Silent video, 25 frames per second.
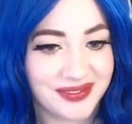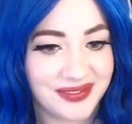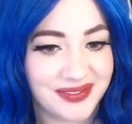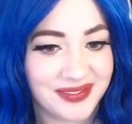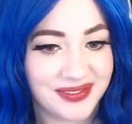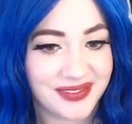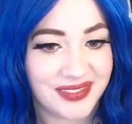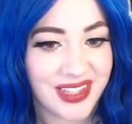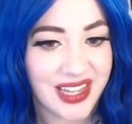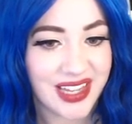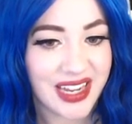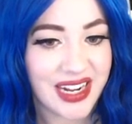
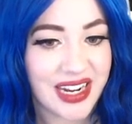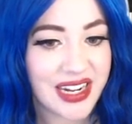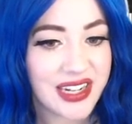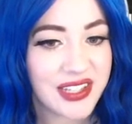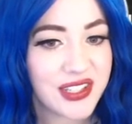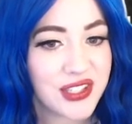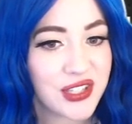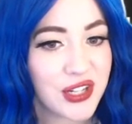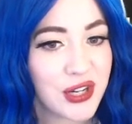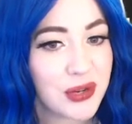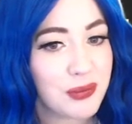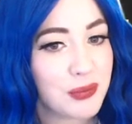And at a
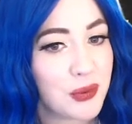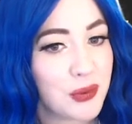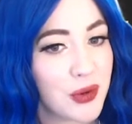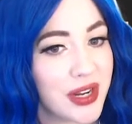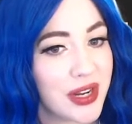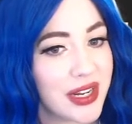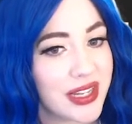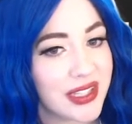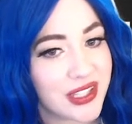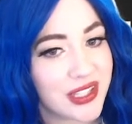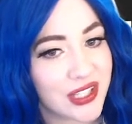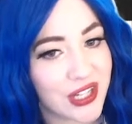certain point,
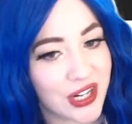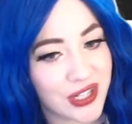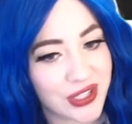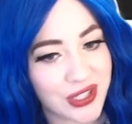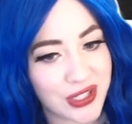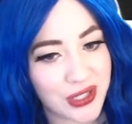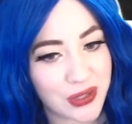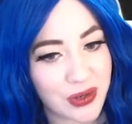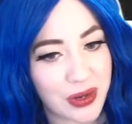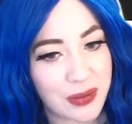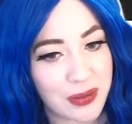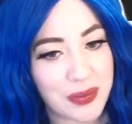it starts
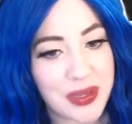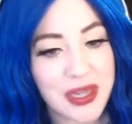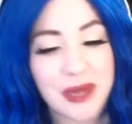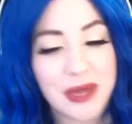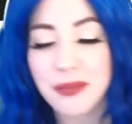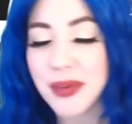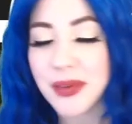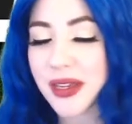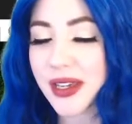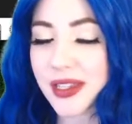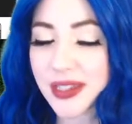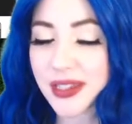to repeat
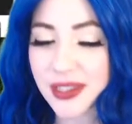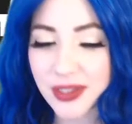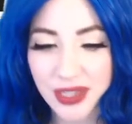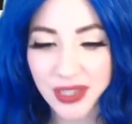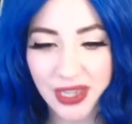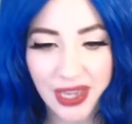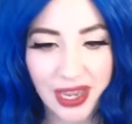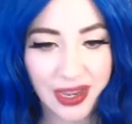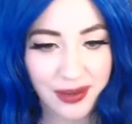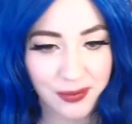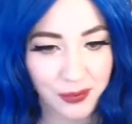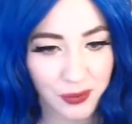because,
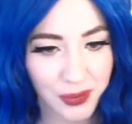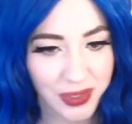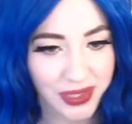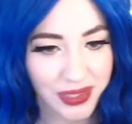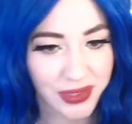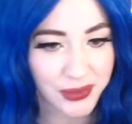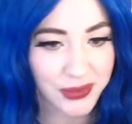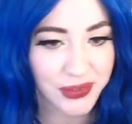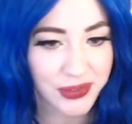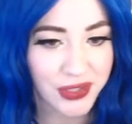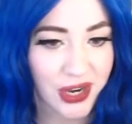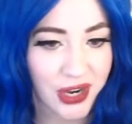yeah, we
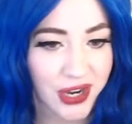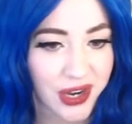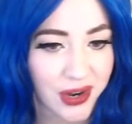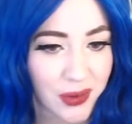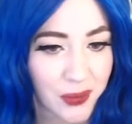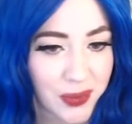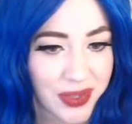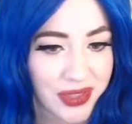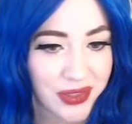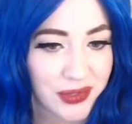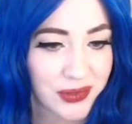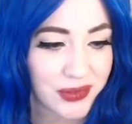lose
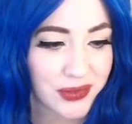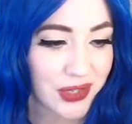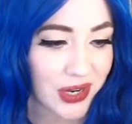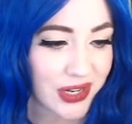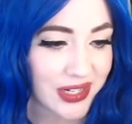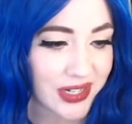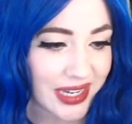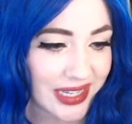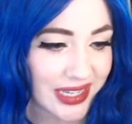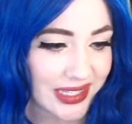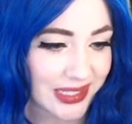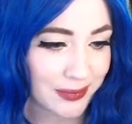our
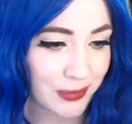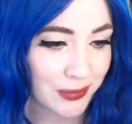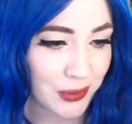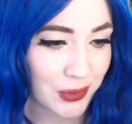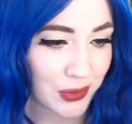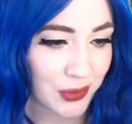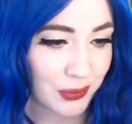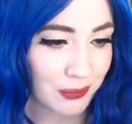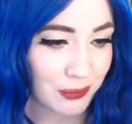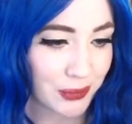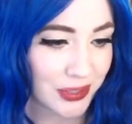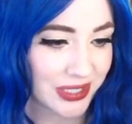
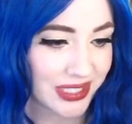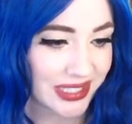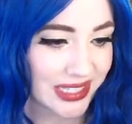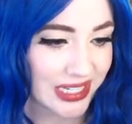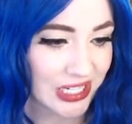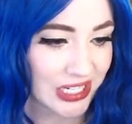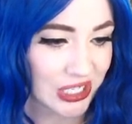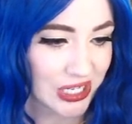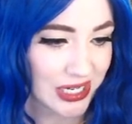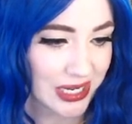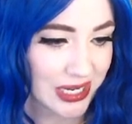decimal precision.